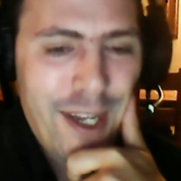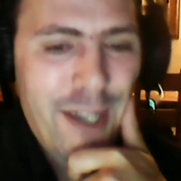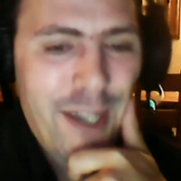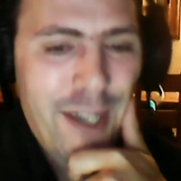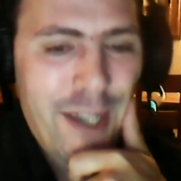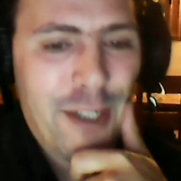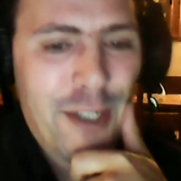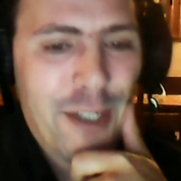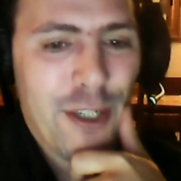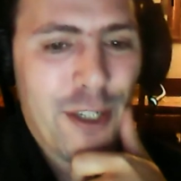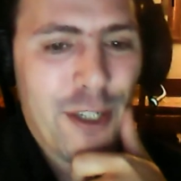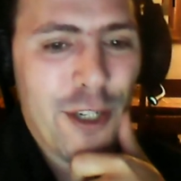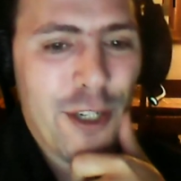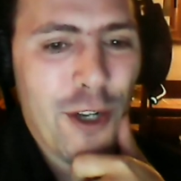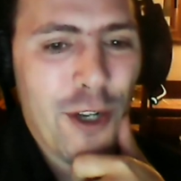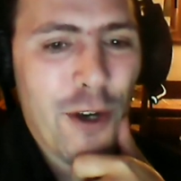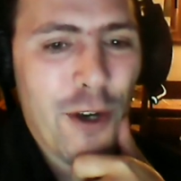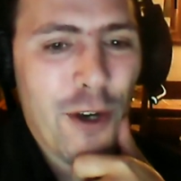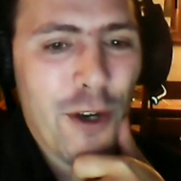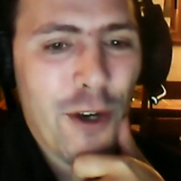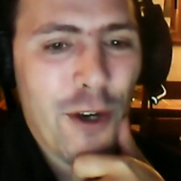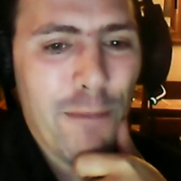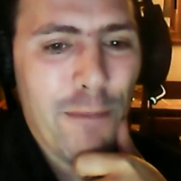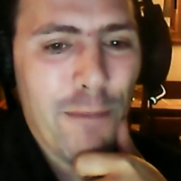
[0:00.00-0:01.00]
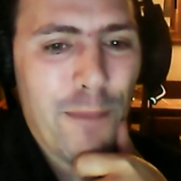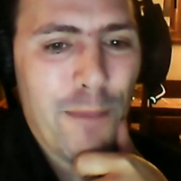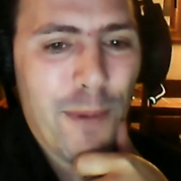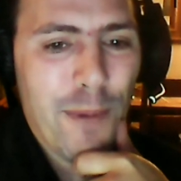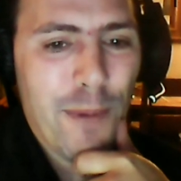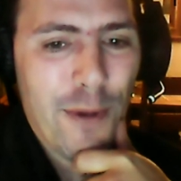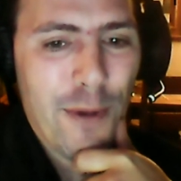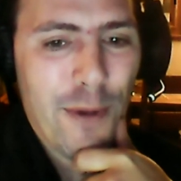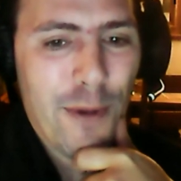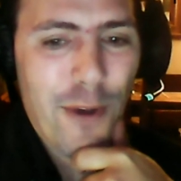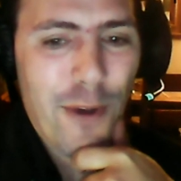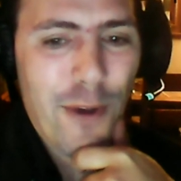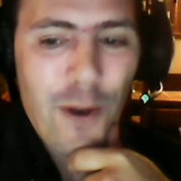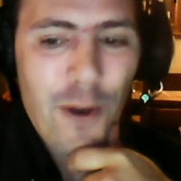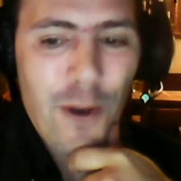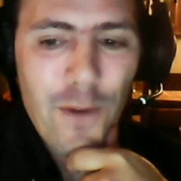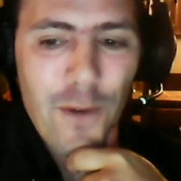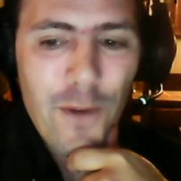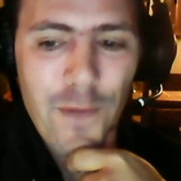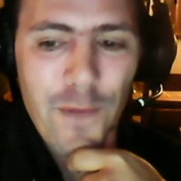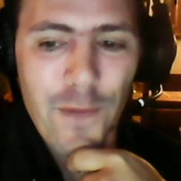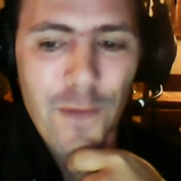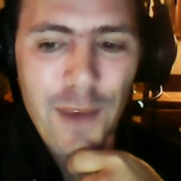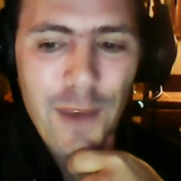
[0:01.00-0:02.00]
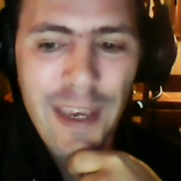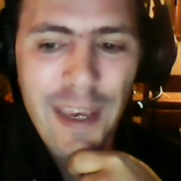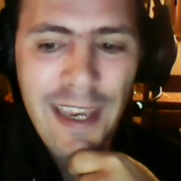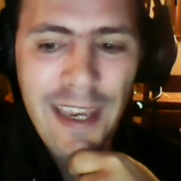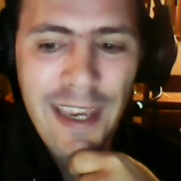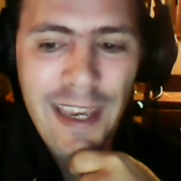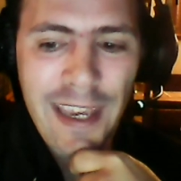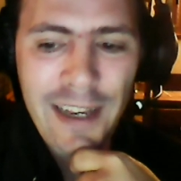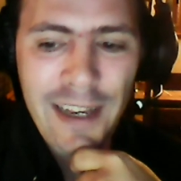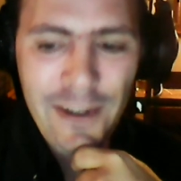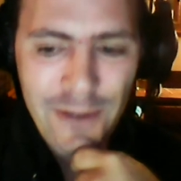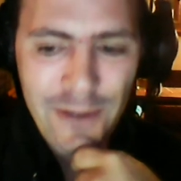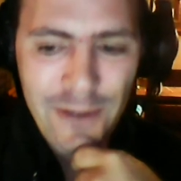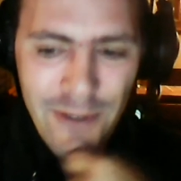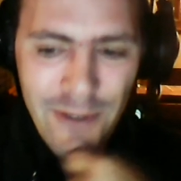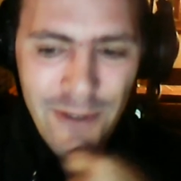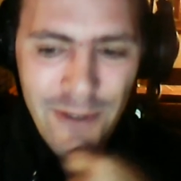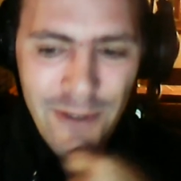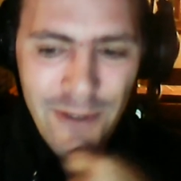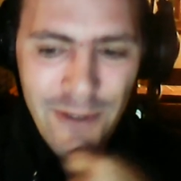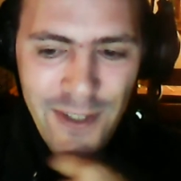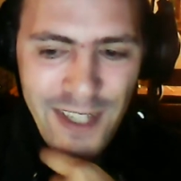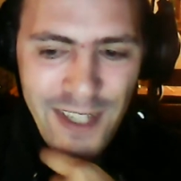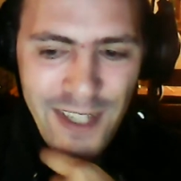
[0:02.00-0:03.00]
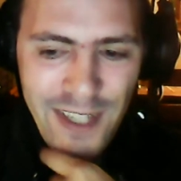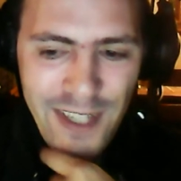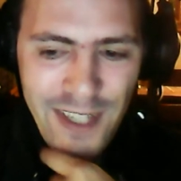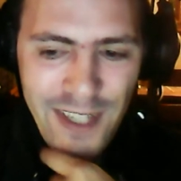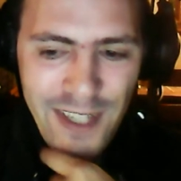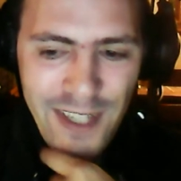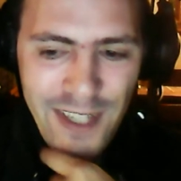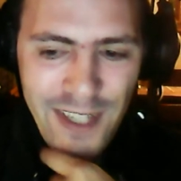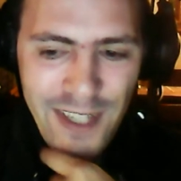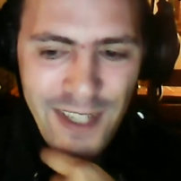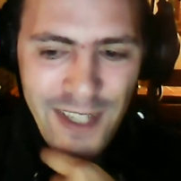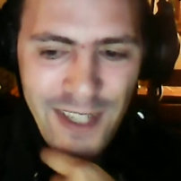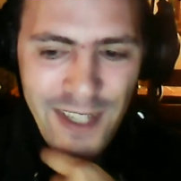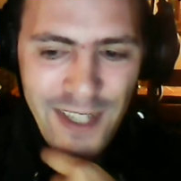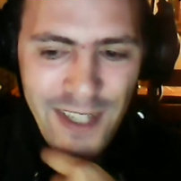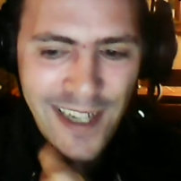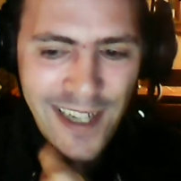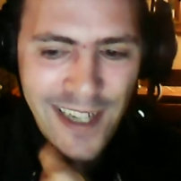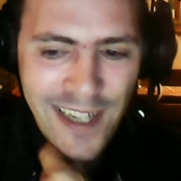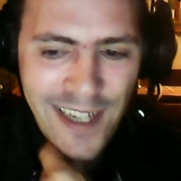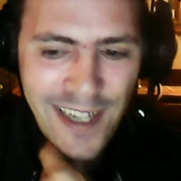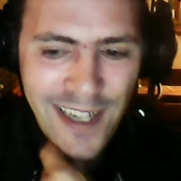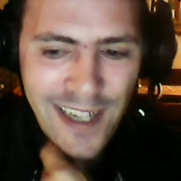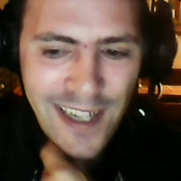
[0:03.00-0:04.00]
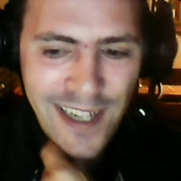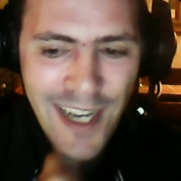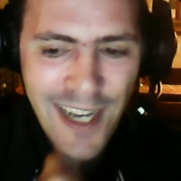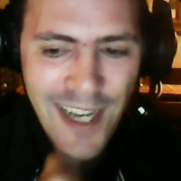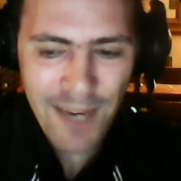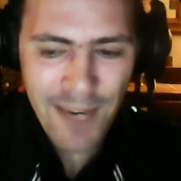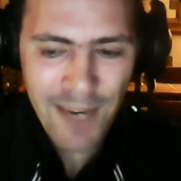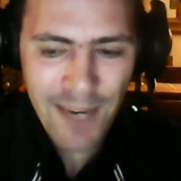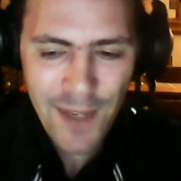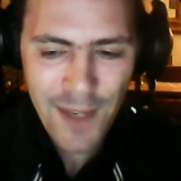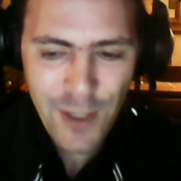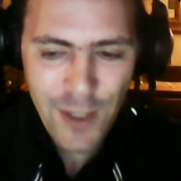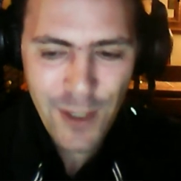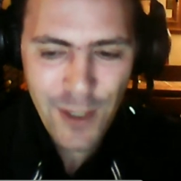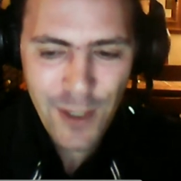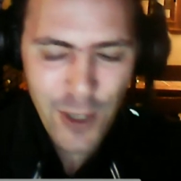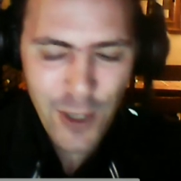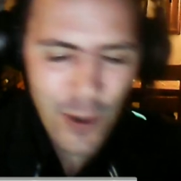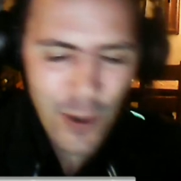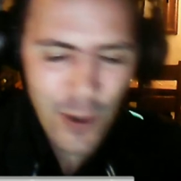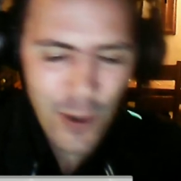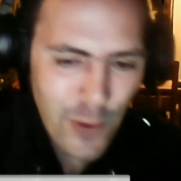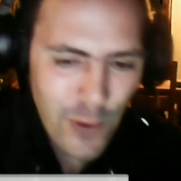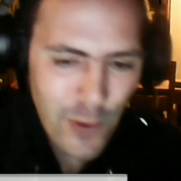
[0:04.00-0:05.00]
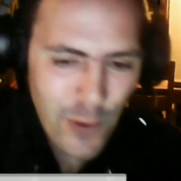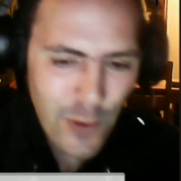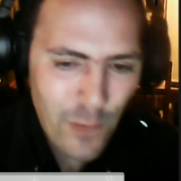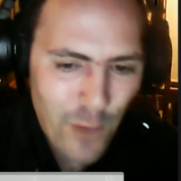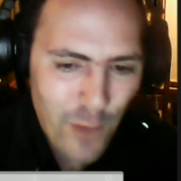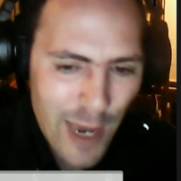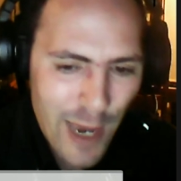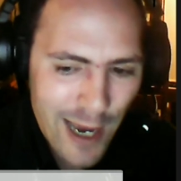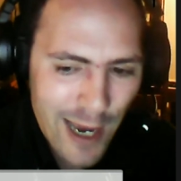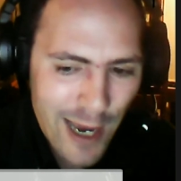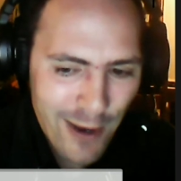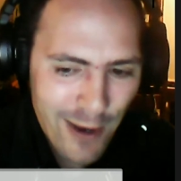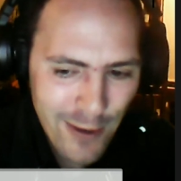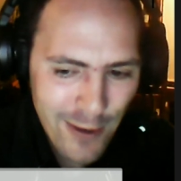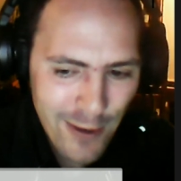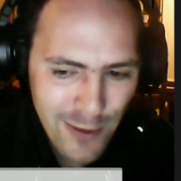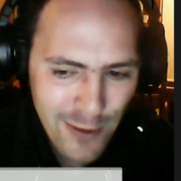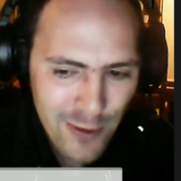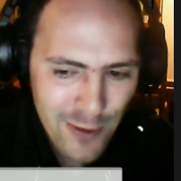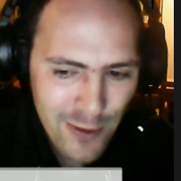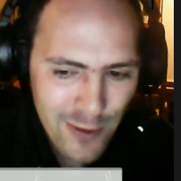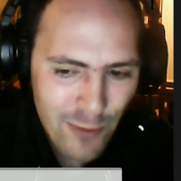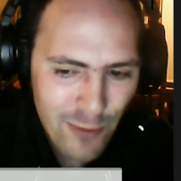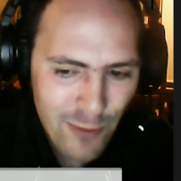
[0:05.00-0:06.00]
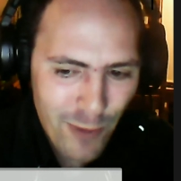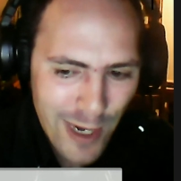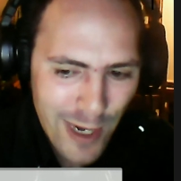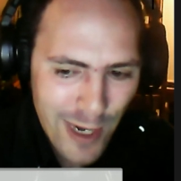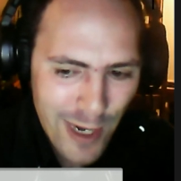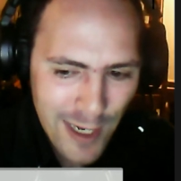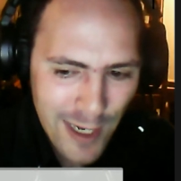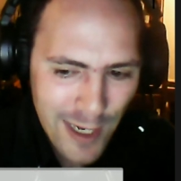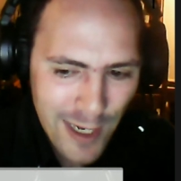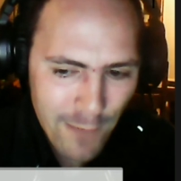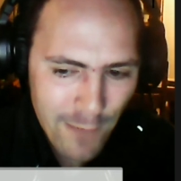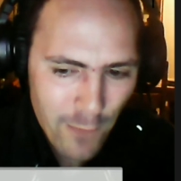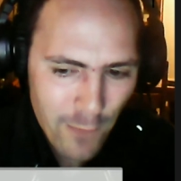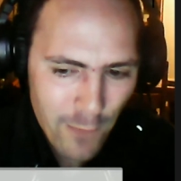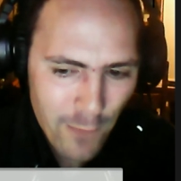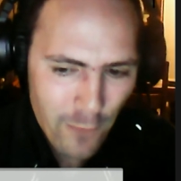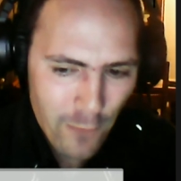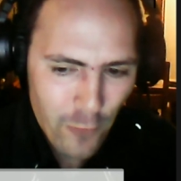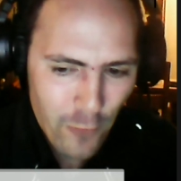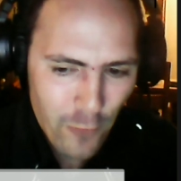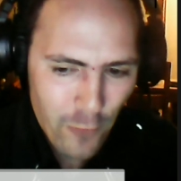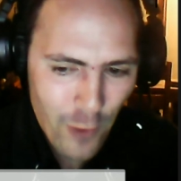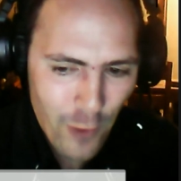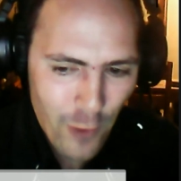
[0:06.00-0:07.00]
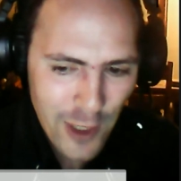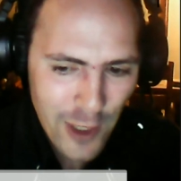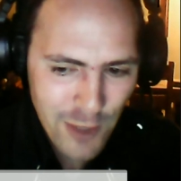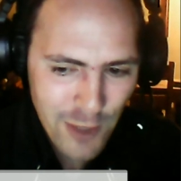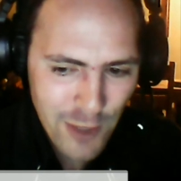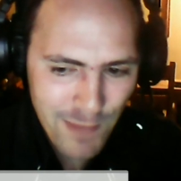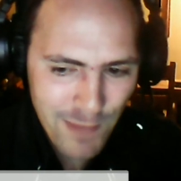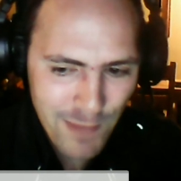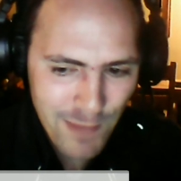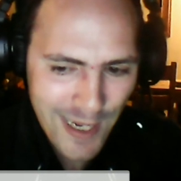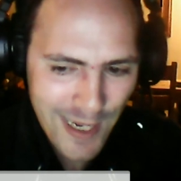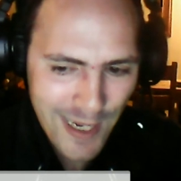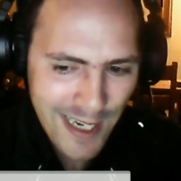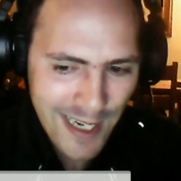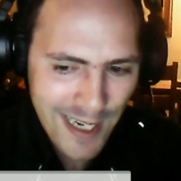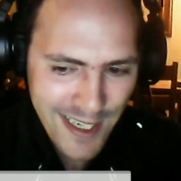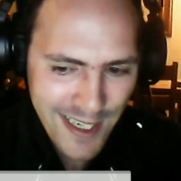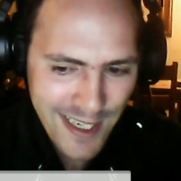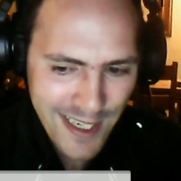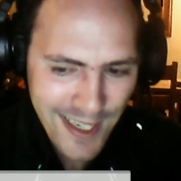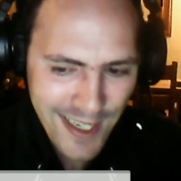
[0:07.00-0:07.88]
chirp of eagles in the night sky, this hoot of owls ready for fresh meat.